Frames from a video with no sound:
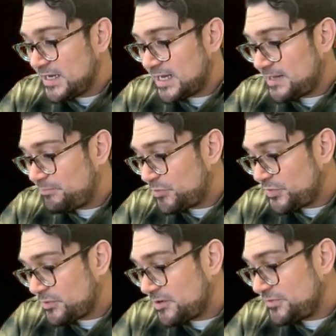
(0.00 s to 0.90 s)
But
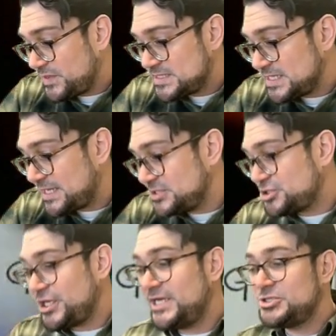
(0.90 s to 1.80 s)
there are things that can
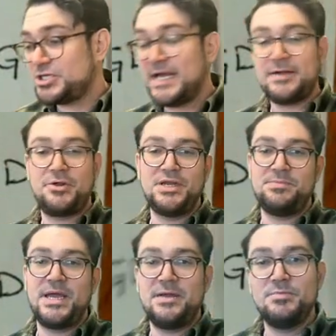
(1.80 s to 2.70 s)
change aggregate
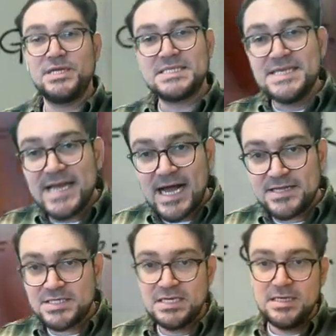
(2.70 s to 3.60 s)
demand, but it's
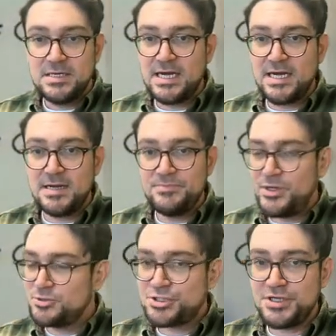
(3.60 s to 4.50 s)
not
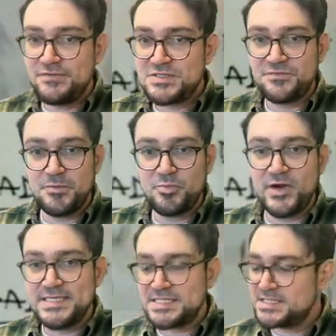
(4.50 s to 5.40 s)
no shifts from
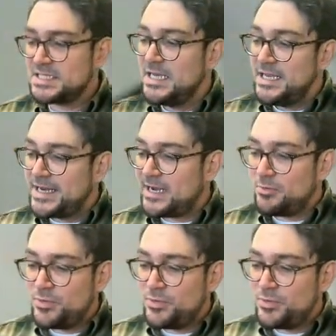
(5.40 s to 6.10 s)
prices. Now,